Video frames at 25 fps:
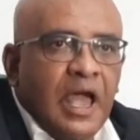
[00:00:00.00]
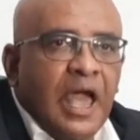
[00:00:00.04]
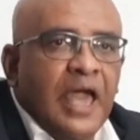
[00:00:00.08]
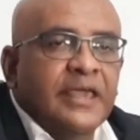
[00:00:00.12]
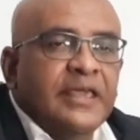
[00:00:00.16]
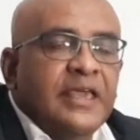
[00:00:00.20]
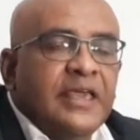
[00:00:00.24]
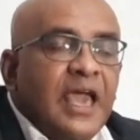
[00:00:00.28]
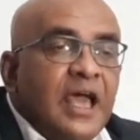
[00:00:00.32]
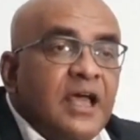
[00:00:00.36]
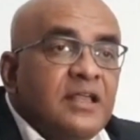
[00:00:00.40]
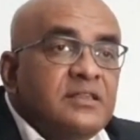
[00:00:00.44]

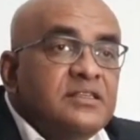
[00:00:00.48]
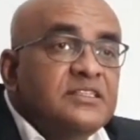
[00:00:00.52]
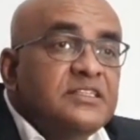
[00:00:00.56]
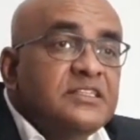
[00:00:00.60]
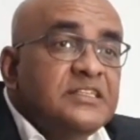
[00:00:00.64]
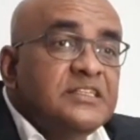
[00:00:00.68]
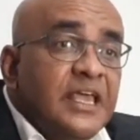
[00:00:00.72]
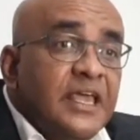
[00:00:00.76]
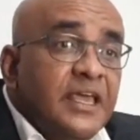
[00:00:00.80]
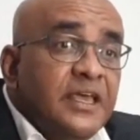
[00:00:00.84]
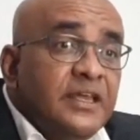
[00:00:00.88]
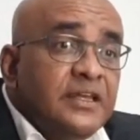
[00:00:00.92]
I can't
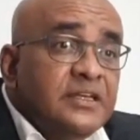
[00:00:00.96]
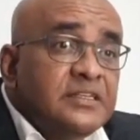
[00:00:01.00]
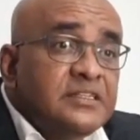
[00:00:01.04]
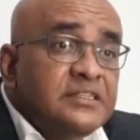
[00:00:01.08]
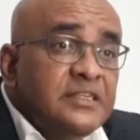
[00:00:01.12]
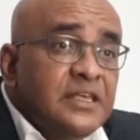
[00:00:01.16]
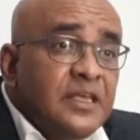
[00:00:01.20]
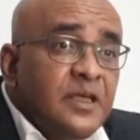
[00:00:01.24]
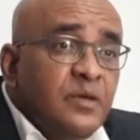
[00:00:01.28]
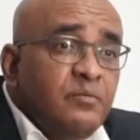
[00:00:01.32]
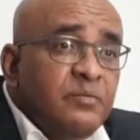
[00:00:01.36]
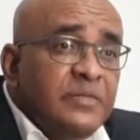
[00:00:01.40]
say the
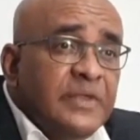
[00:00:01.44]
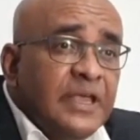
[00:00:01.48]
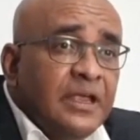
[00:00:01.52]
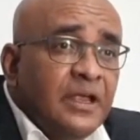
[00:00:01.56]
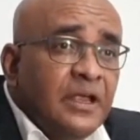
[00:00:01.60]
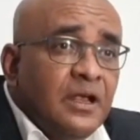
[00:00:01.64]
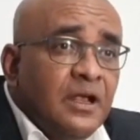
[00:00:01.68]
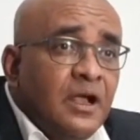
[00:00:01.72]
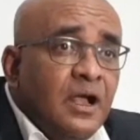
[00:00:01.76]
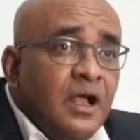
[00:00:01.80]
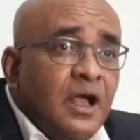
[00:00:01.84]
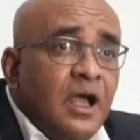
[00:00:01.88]
same
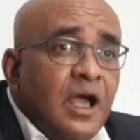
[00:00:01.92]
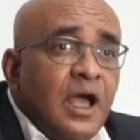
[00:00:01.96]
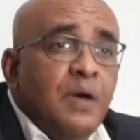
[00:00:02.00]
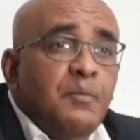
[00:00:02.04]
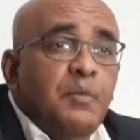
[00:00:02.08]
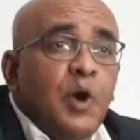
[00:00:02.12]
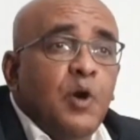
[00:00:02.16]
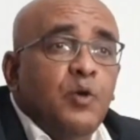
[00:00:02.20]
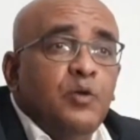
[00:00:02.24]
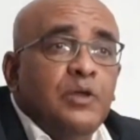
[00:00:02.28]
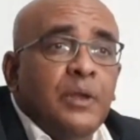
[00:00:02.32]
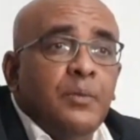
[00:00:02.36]
thing
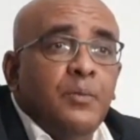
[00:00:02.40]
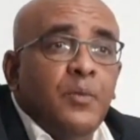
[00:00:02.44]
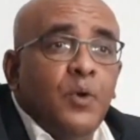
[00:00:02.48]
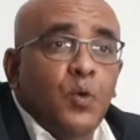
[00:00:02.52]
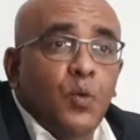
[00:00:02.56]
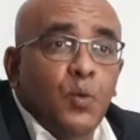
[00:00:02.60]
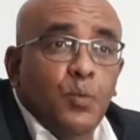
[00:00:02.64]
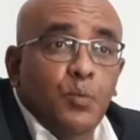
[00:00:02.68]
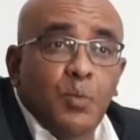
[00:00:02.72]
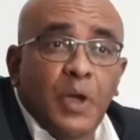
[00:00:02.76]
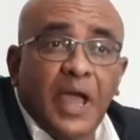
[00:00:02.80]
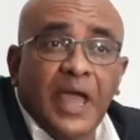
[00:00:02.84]
about
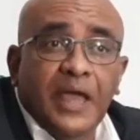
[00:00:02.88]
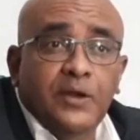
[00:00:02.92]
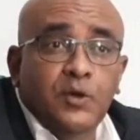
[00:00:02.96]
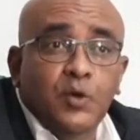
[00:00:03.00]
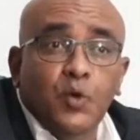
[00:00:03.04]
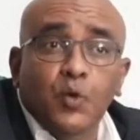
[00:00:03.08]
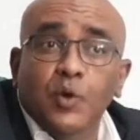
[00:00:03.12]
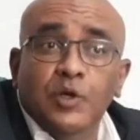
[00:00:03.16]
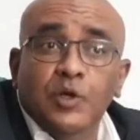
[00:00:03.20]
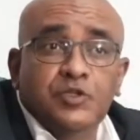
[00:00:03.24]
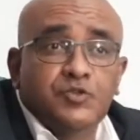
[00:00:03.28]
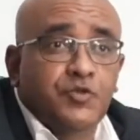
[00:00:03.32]
the
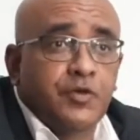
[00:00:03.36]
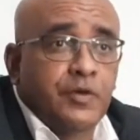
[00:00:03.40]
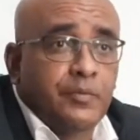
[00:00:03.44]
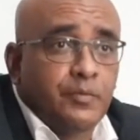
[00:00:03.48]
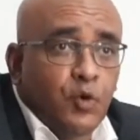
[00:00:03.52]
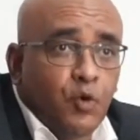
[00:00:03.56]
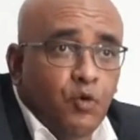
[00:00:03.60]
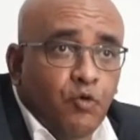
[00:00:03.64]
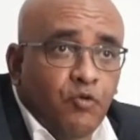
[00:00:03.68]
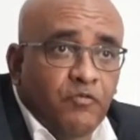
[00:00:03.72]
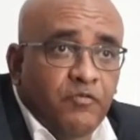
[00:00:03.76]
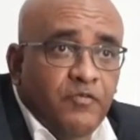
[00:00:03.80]
man who was
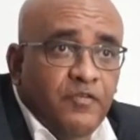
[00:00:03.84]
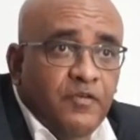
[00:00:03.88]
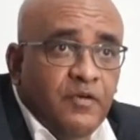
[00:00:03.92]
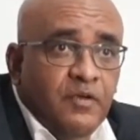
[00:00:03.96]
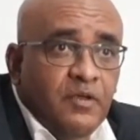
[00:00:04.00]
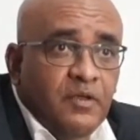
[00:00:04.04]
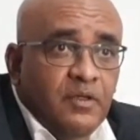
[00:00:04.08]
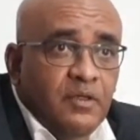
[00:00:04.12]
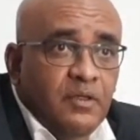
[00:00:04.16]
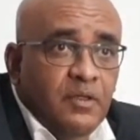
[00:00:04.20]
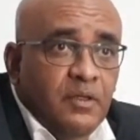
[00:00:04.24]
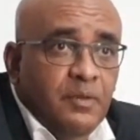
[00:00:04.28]
removed,
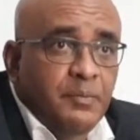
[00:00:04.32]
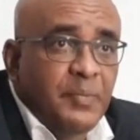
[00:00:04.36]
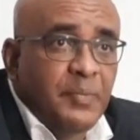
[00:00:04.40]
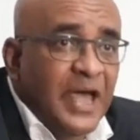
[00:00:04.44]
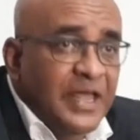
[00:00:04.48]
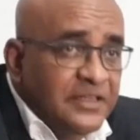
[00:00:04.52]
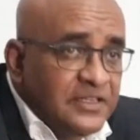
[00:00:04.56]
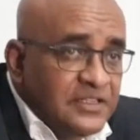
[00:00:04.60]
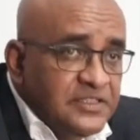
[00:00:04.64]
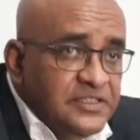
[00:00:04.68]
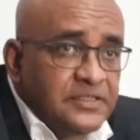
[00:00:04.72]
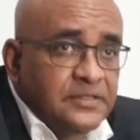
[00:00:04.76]

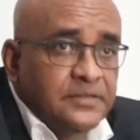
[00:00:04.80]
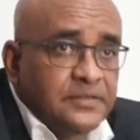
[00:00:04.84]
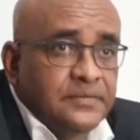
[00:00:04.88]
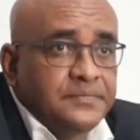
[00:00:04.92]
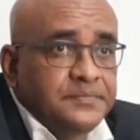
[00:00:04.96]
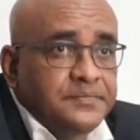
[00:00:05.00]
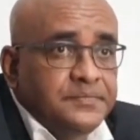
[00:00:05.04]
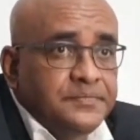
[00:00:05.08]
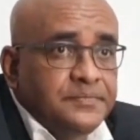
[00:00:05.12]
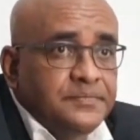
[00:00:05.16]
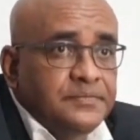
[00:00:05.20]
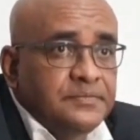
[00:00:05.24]
Patterson.
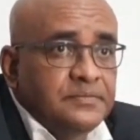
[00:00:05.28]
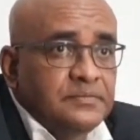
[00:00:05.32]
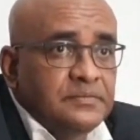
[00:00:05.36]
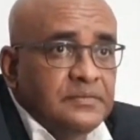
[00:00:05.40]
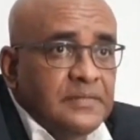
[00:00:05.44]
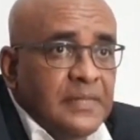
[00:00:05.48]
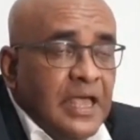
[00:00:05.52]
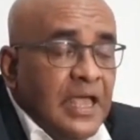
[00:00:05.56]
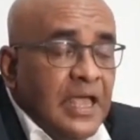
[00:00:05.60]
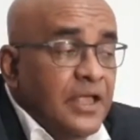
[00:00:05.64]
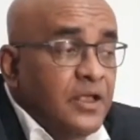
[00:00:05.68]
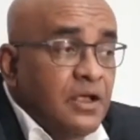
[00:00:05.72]

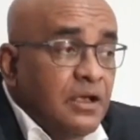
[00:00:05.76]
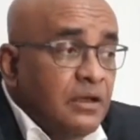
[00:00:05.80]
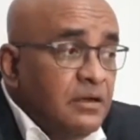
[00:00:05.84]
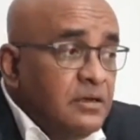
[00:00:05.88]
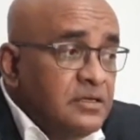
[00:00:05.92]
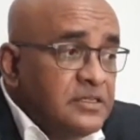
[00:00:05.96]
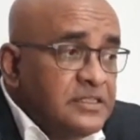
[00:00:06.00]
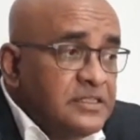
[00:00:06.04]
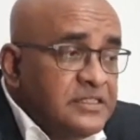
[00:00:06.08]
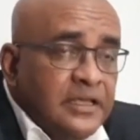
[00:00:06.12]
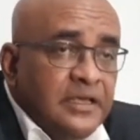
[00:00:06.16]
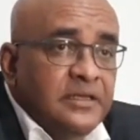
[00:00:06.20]
I
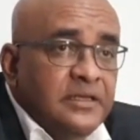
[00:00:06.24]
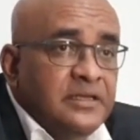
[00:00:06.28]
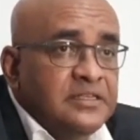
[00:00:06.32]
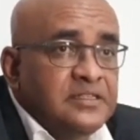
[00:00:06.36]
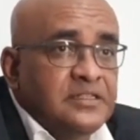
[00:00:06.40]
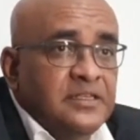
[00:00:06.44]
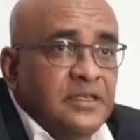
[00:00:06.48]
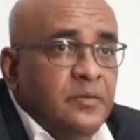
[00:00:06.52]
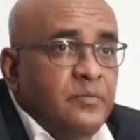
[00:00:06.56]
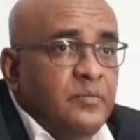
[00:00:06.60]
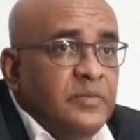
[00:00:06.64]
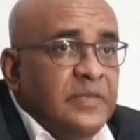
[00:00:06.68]
couldn't say
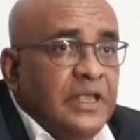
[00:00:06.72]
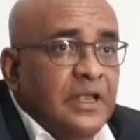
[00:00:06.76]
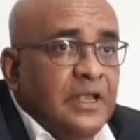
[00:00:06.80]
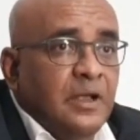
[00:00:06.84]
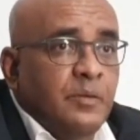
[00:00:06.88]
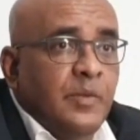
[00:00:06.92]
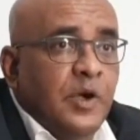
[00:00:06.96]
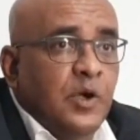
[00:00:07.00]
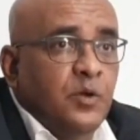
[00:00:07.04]
the same thing